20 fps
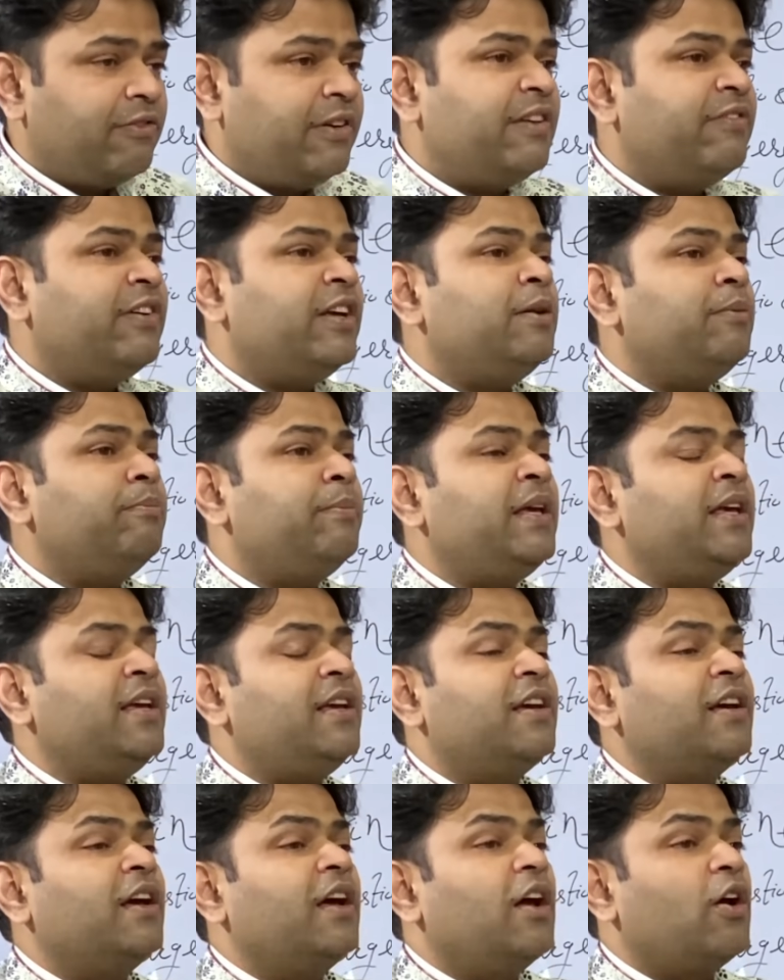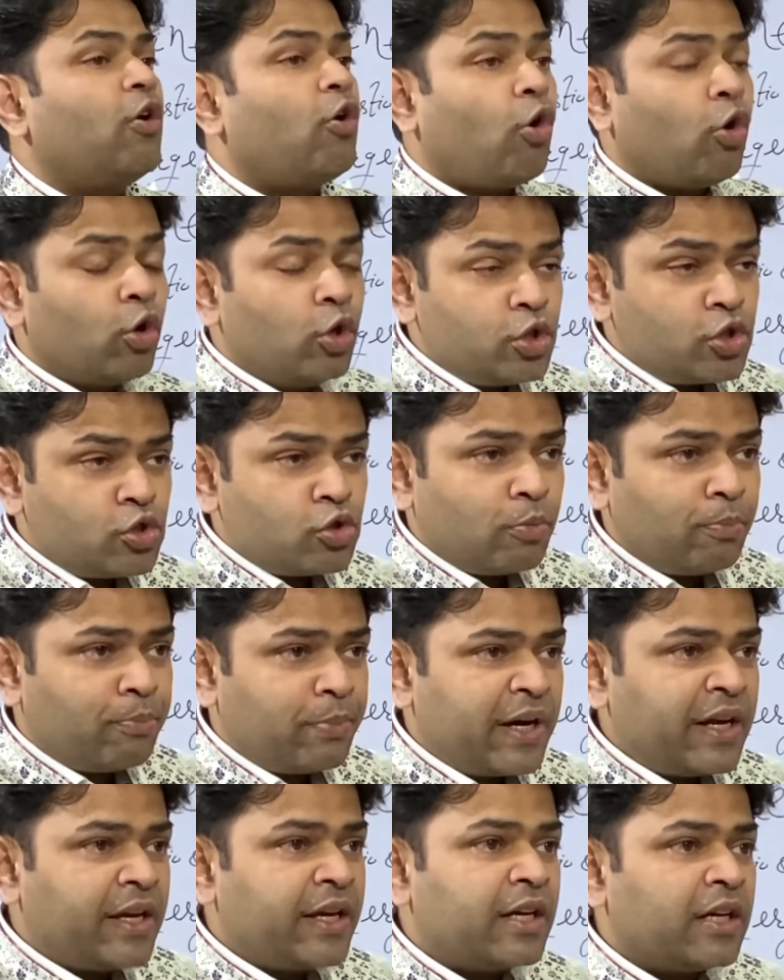We will be also
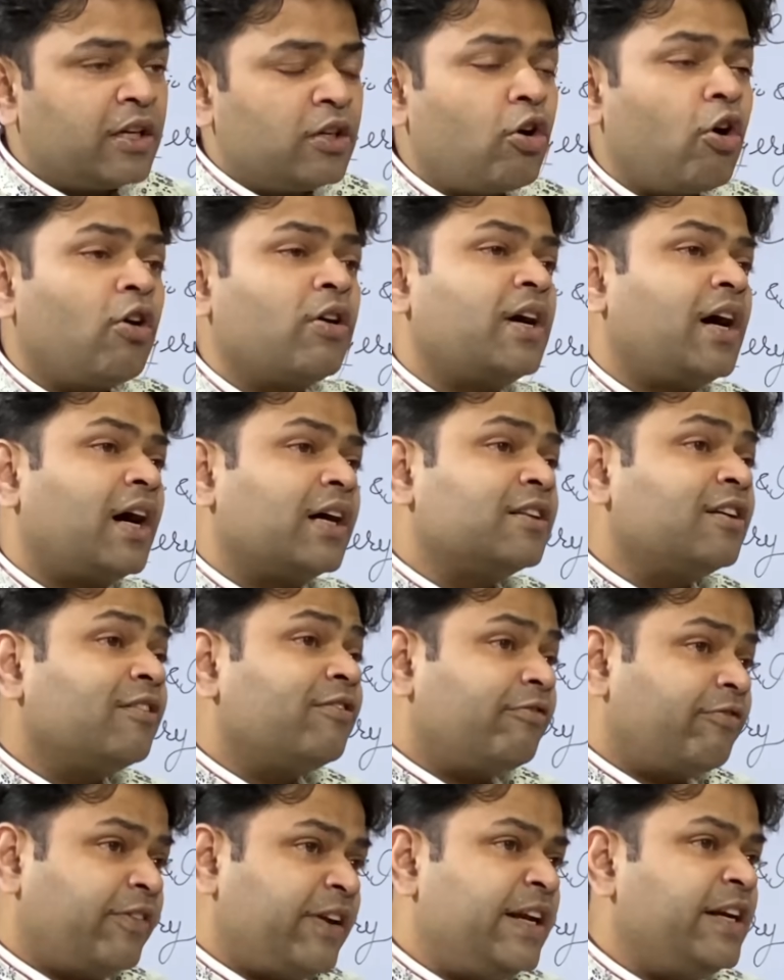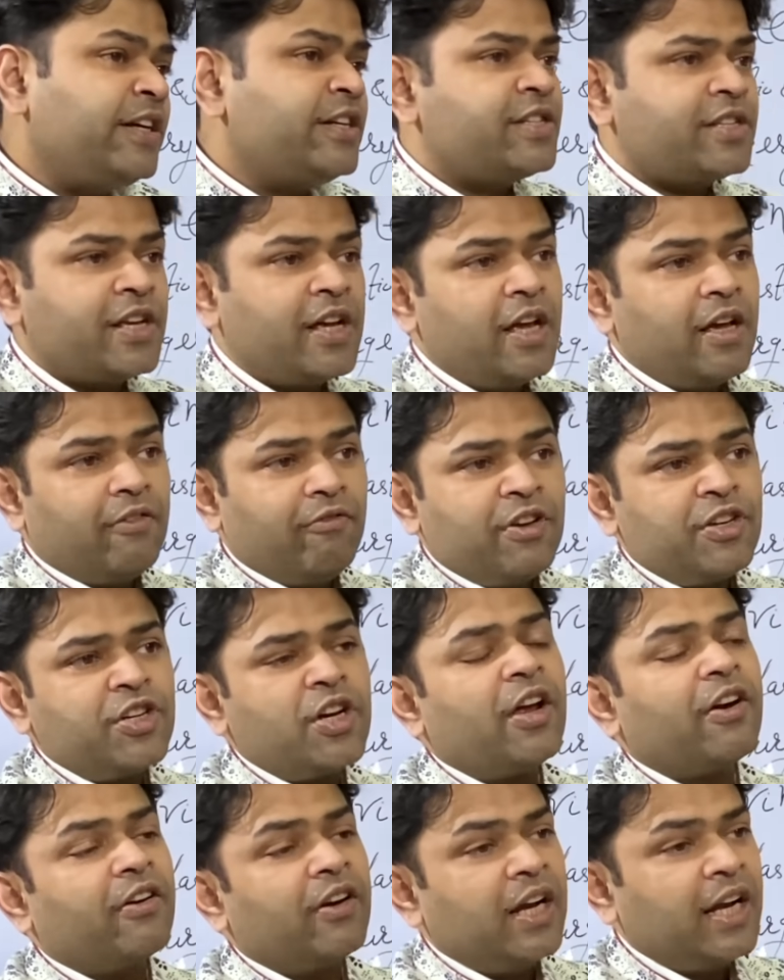bringing along other fields which
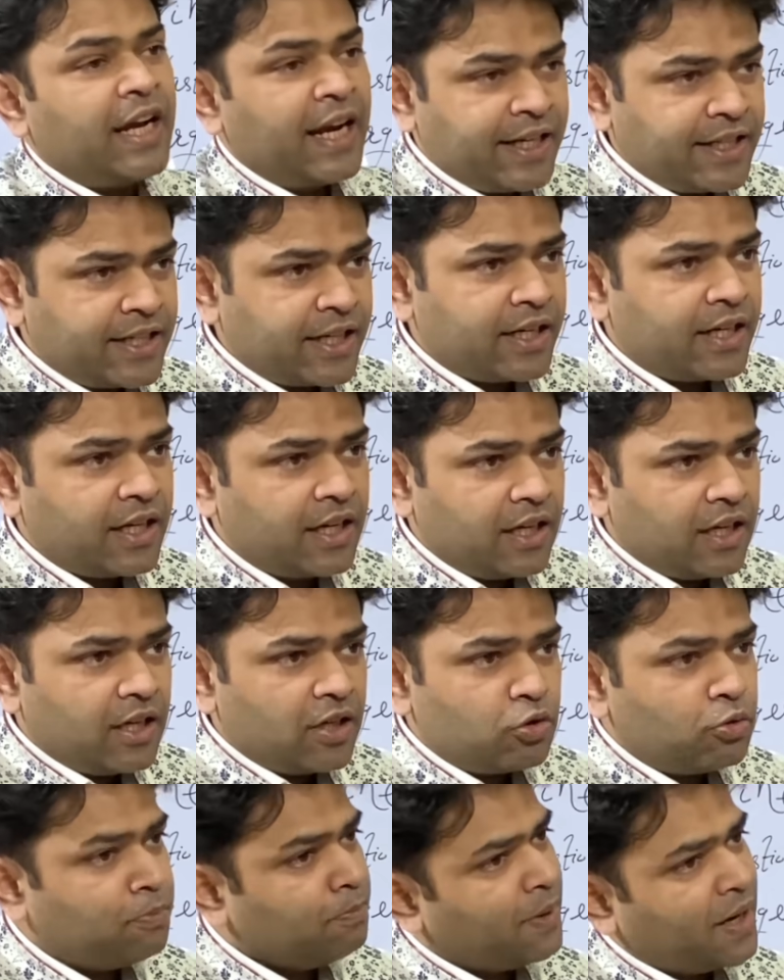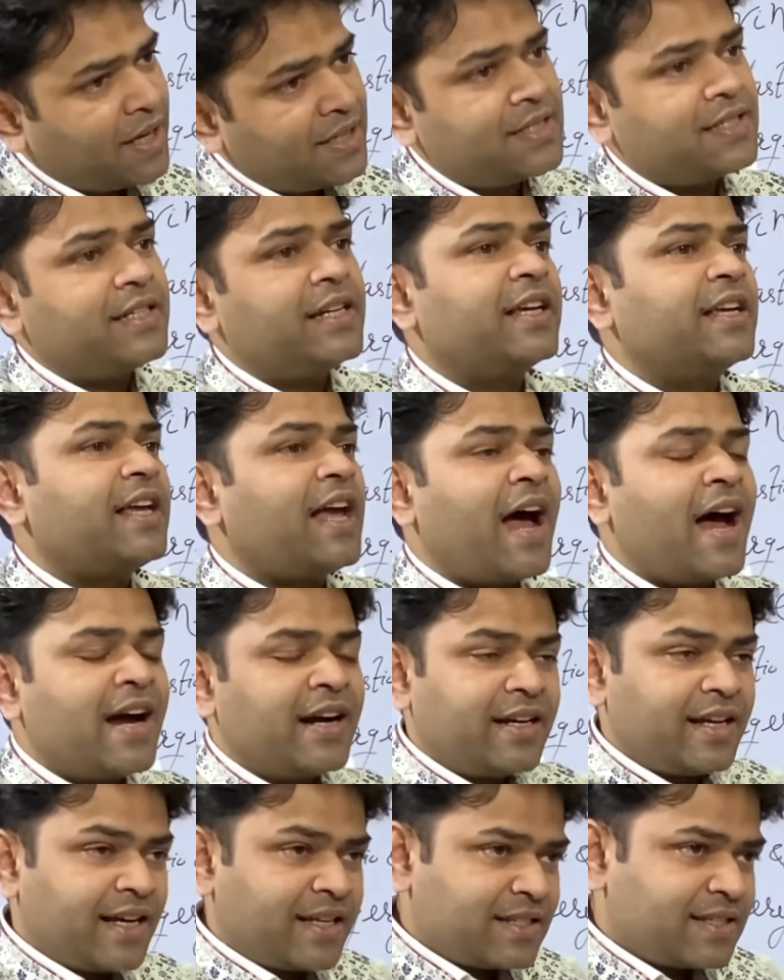are related to plastic
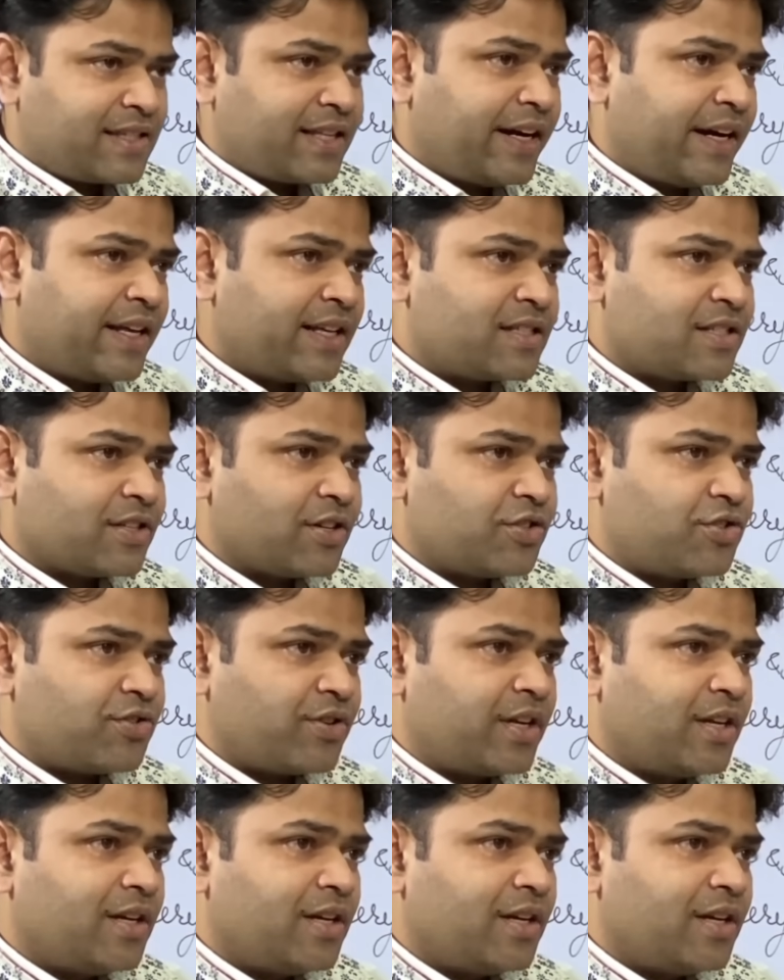and aesthetic surgery.